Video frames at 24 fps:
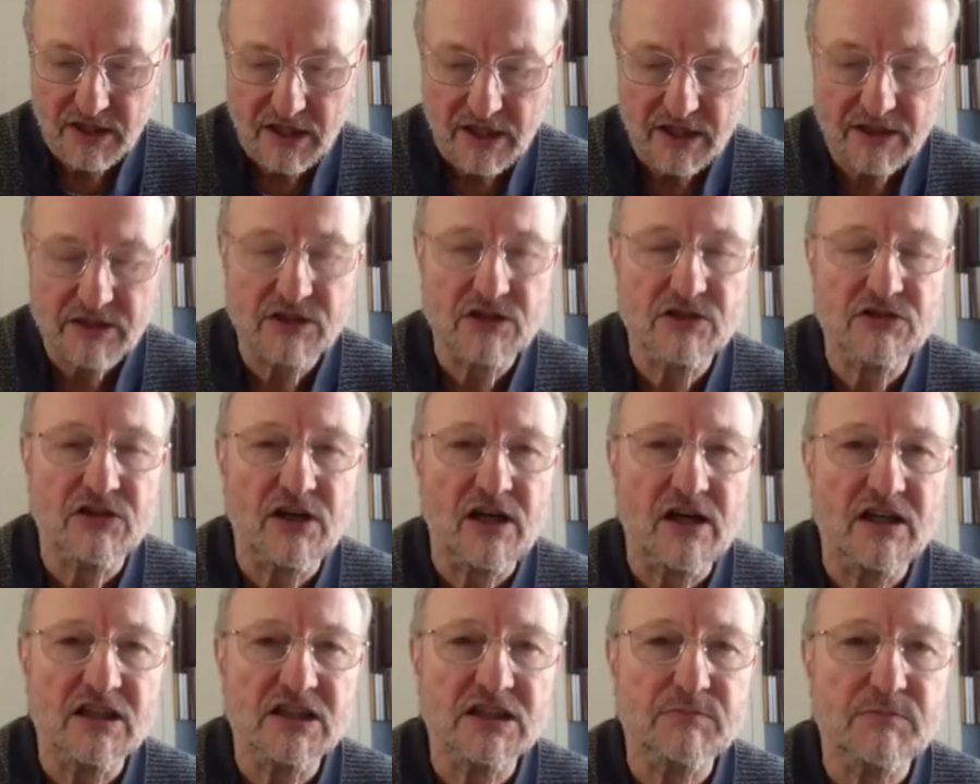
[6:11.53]
and
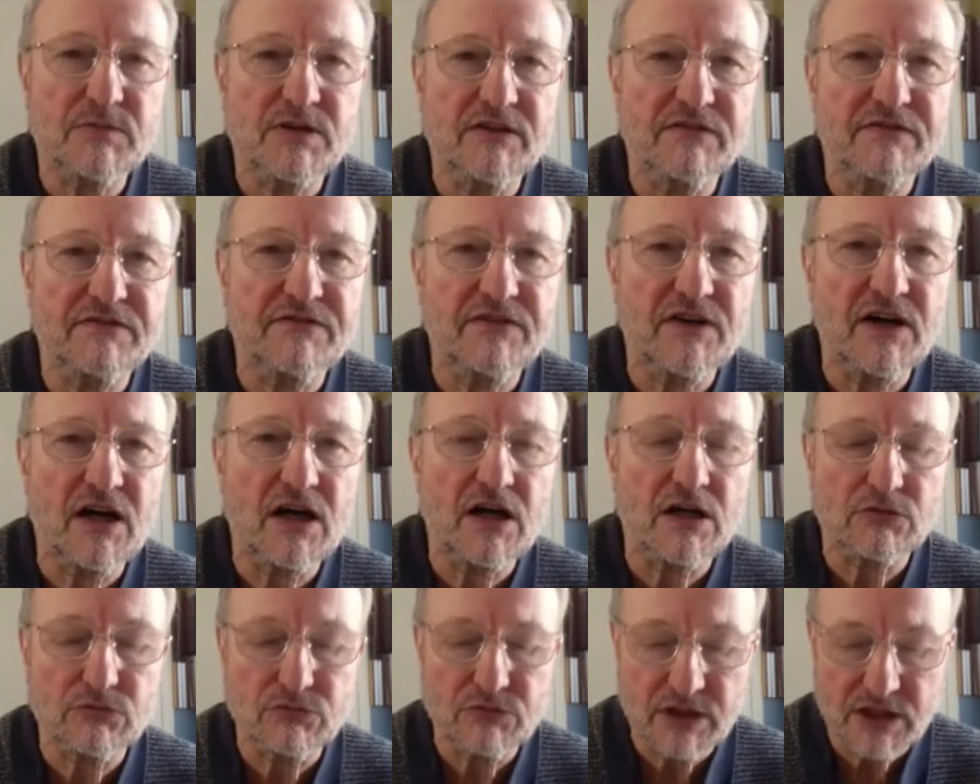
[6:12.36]
grasp the
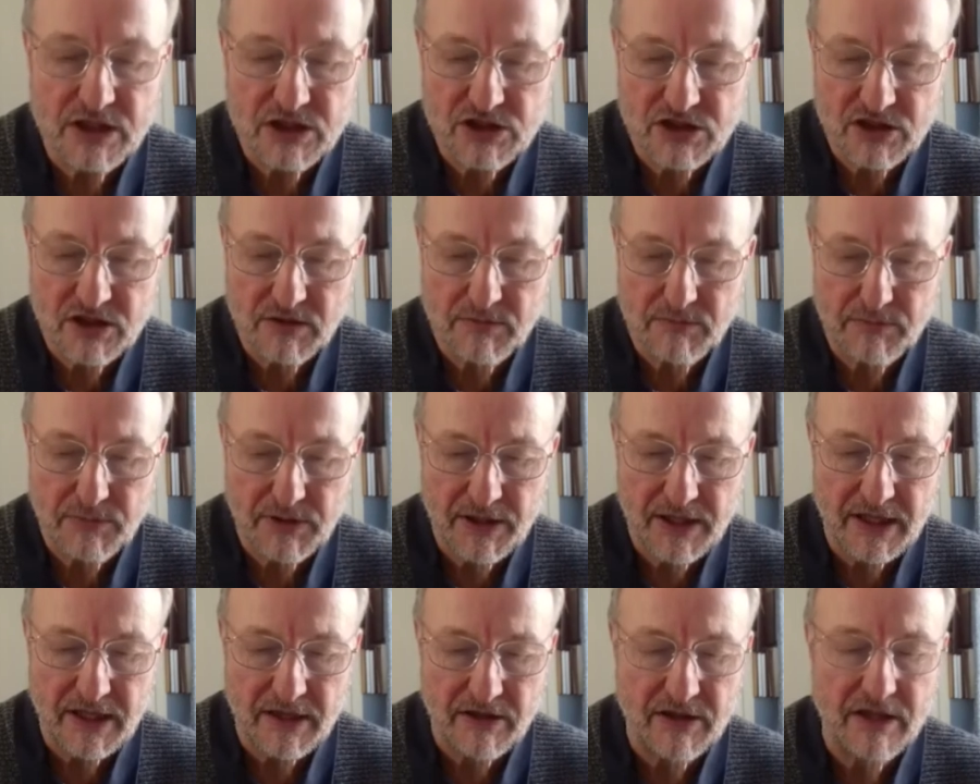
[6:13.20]
far-reaching
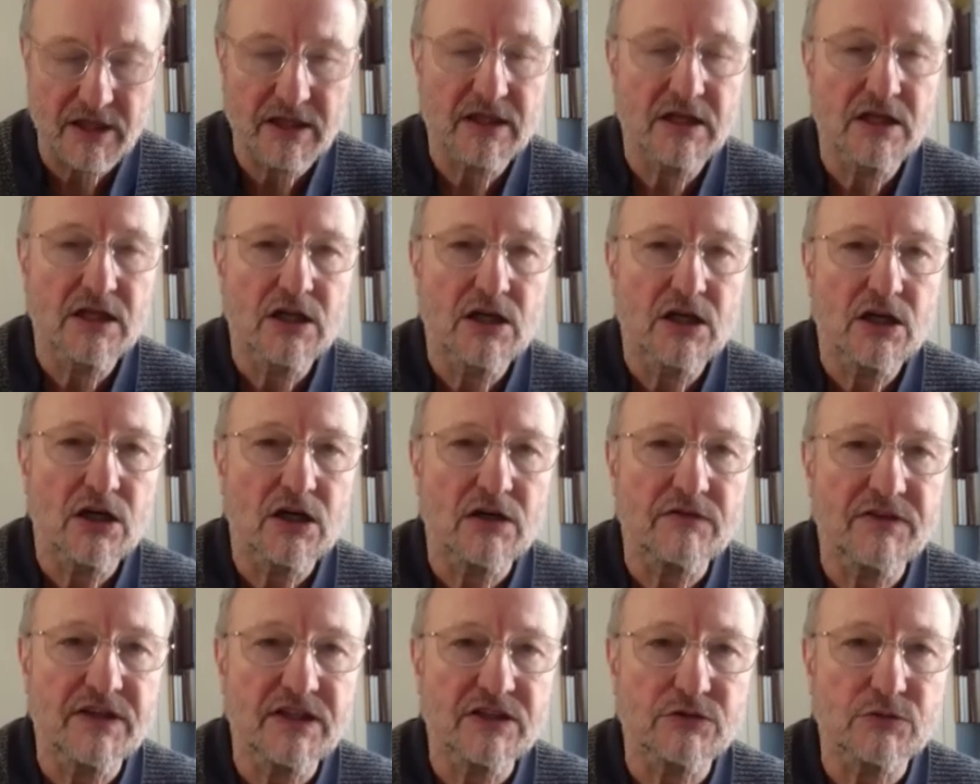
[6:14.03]
power
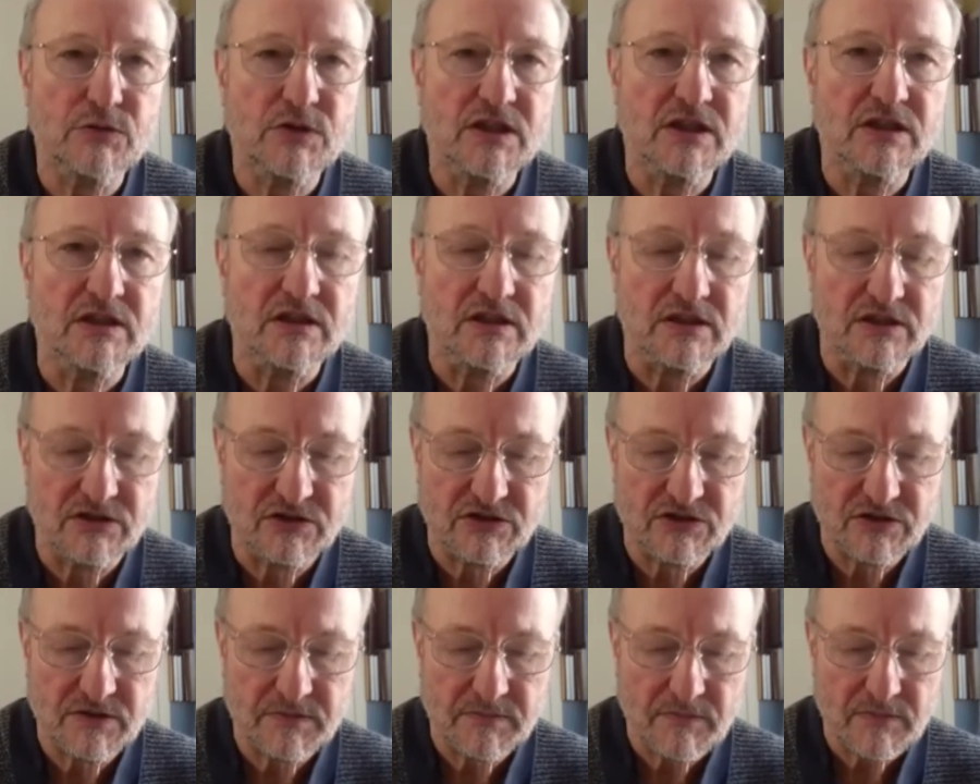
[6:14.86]
of his
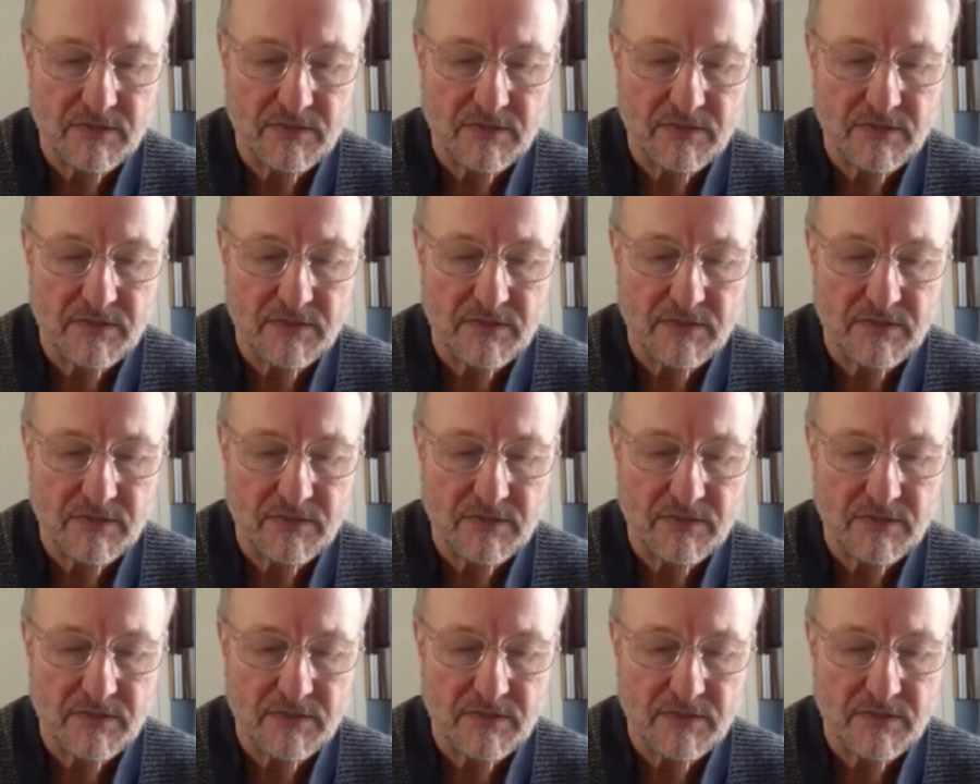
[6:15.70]
words.